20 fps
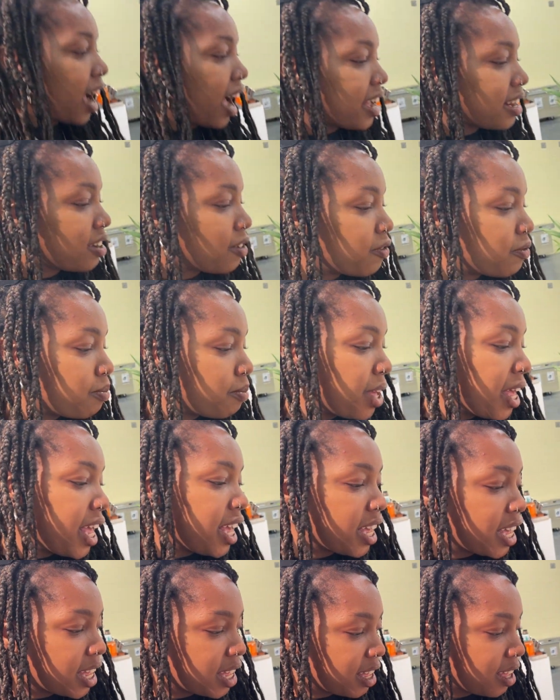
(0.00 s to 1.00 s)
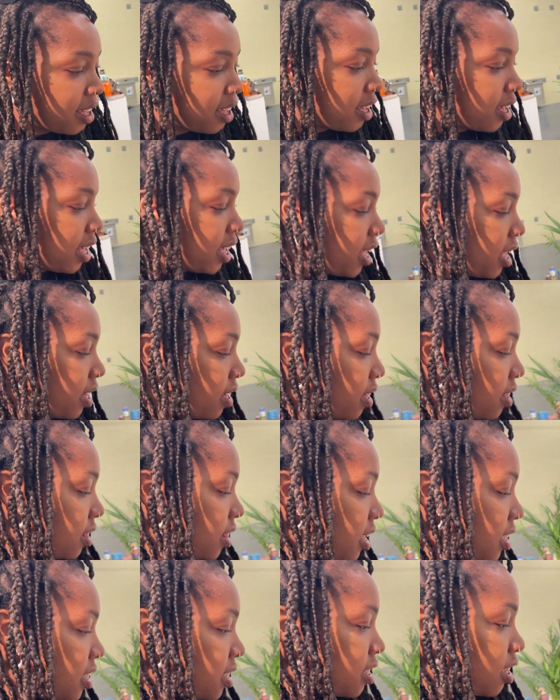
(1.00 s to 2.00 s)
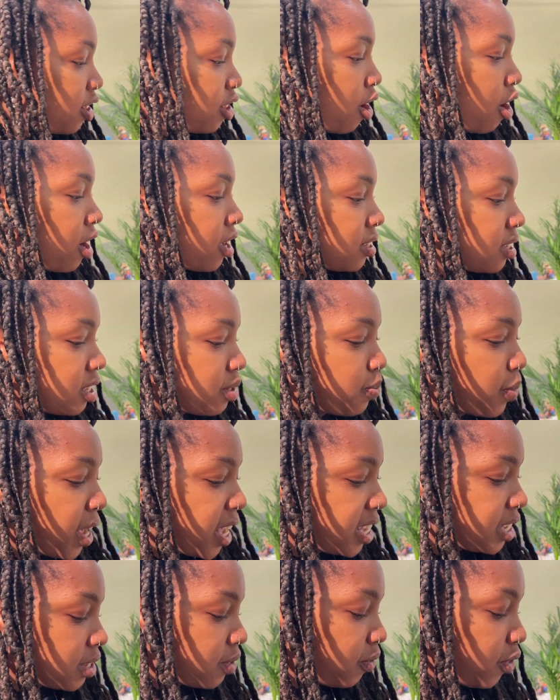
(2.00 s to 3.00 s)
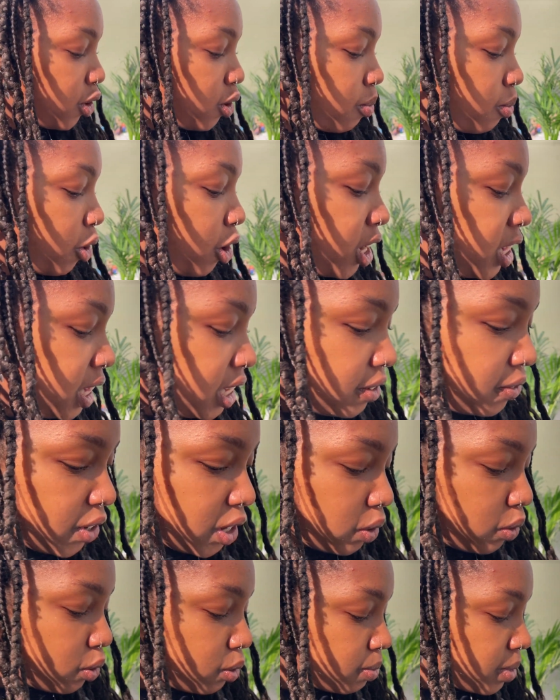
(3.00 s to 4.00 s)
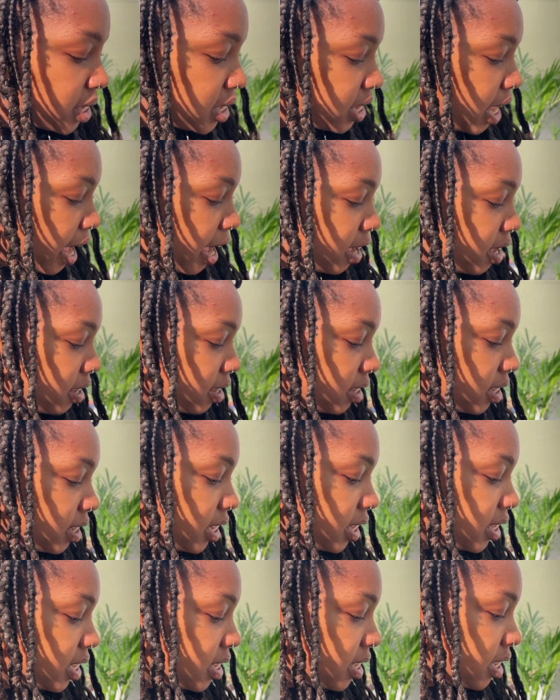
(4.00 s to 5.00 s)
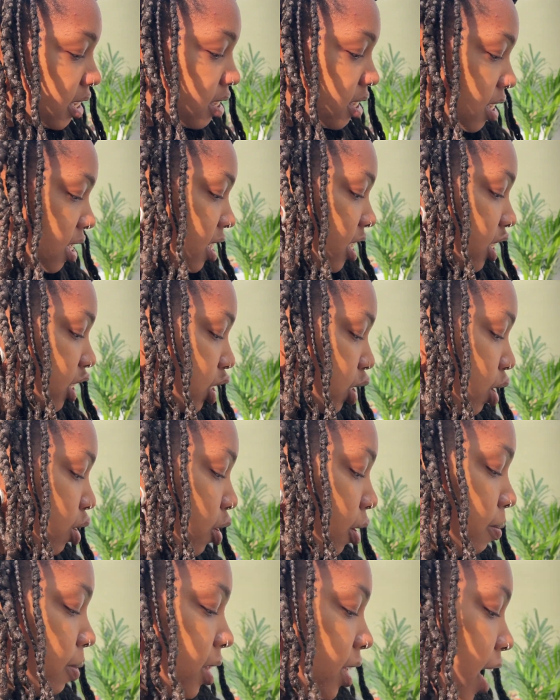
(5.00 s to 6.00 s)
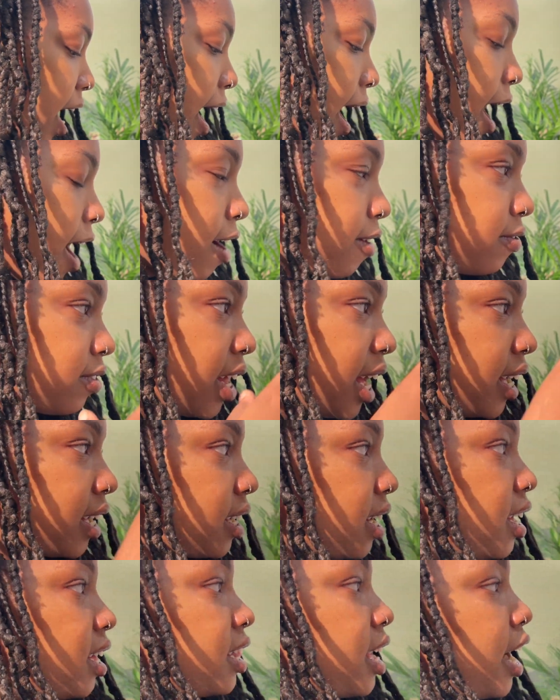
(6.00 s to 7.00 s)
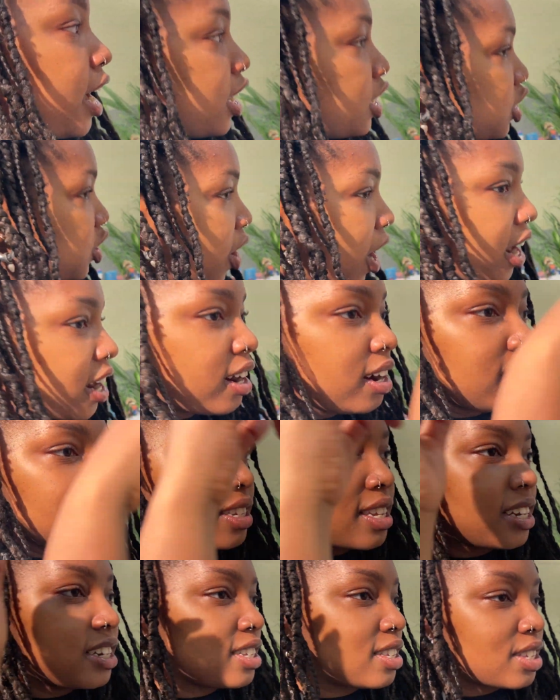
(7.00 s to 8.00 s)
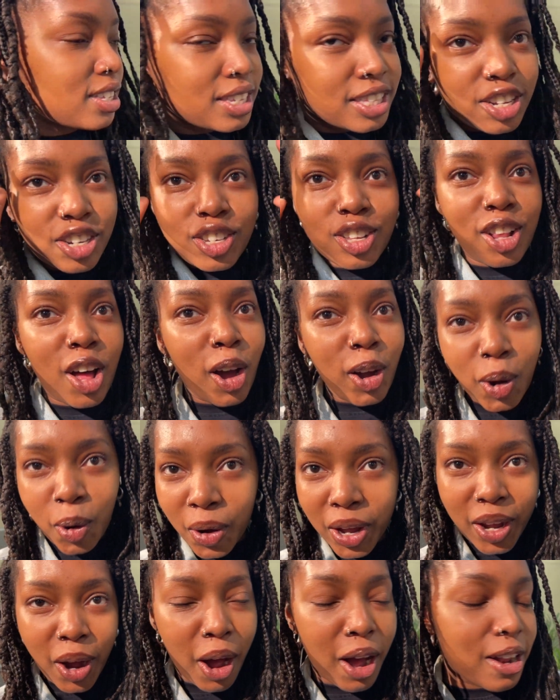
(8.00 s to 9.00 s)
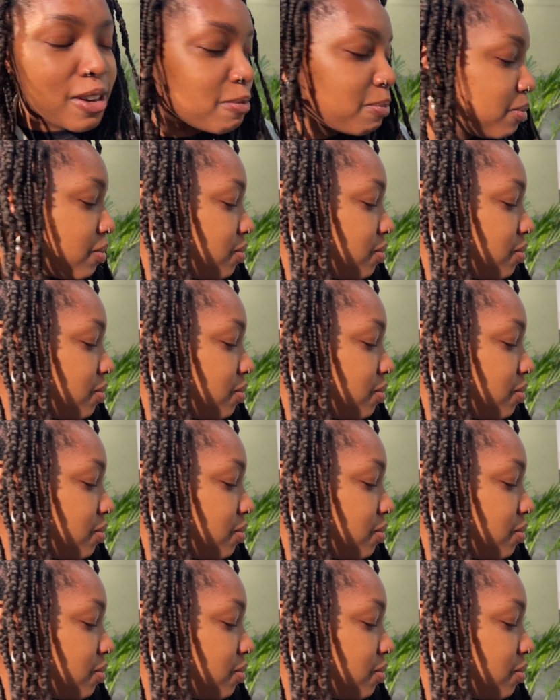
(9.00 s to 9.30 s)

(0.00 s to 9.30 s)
kind of make the salon space feel more living room style in this installation. Normally I have like the hair dryers and there's a lot going on,